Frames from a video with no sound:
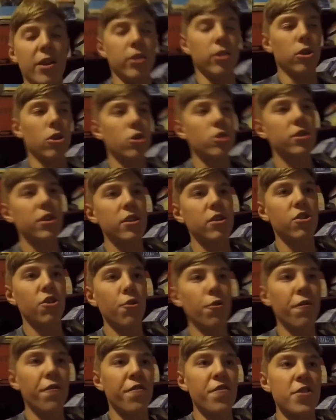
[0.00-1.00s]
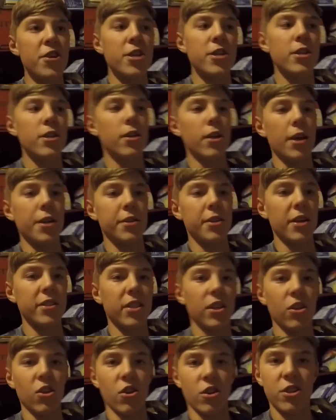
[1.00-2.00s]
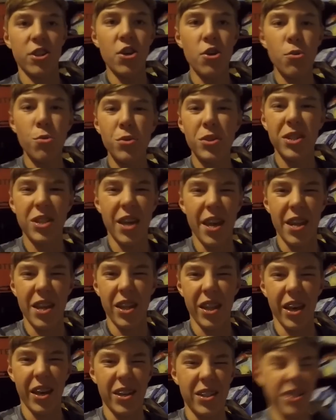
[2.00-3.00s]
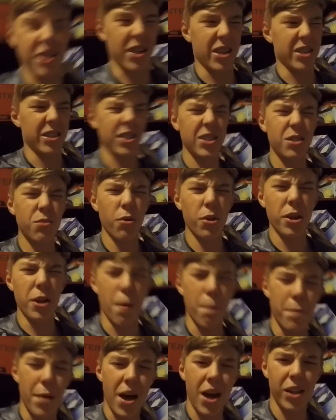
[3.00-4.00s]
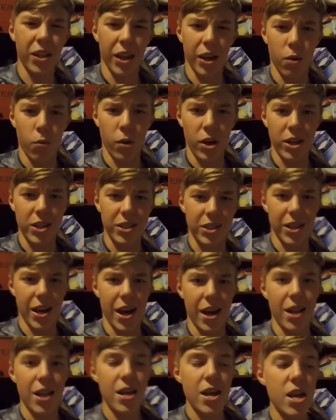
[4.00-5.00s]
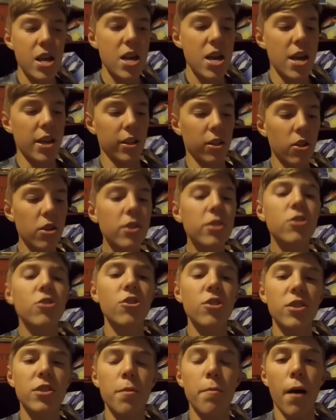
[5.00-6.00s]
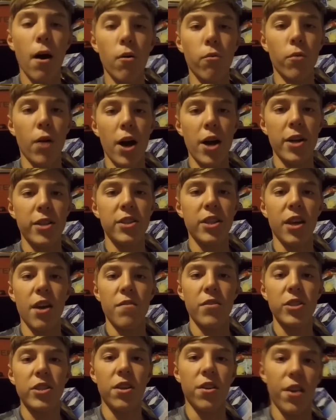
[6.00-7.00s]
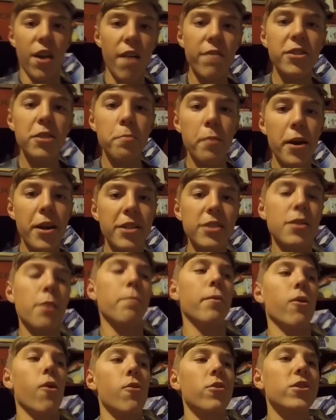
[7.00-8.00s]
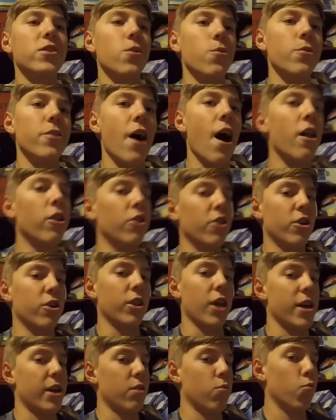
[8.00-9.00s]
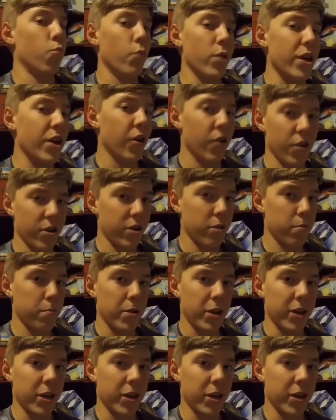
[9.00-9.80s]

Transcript: I looked at two feet. It doesn't look too skinny. Like it's like, is this really a bed? Like what is that? It looks just about right to give us enough space, but also not look like weird